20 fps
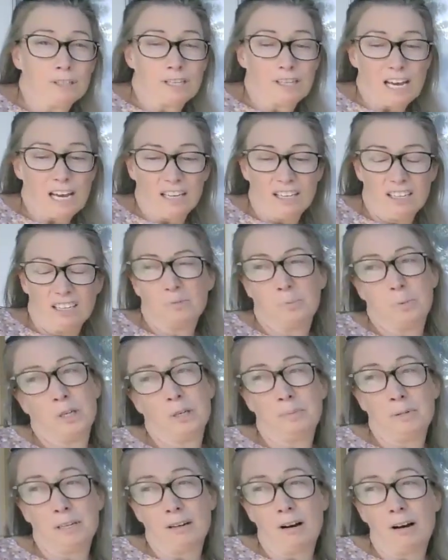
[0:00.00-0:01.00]
to that. You could put
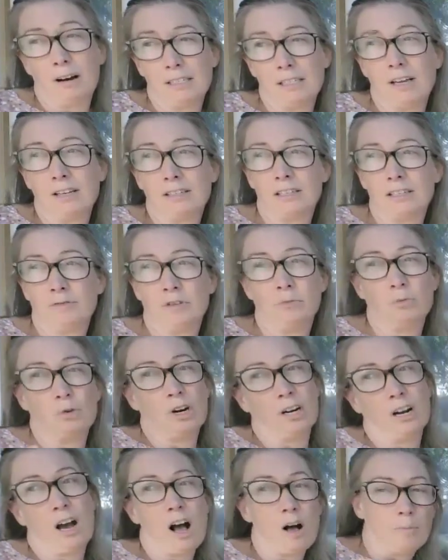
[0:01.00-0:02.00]
a bit of hot sauce if you
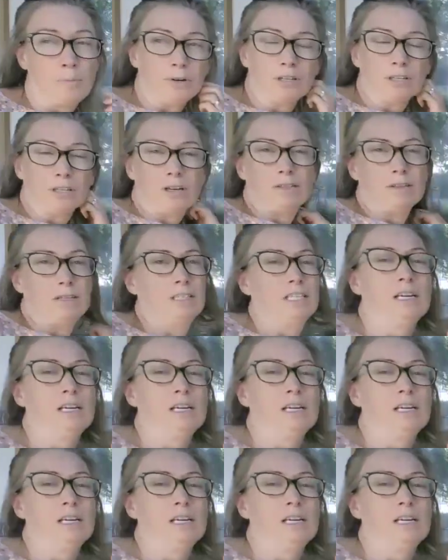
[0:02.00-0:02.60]
want. I'll put it on the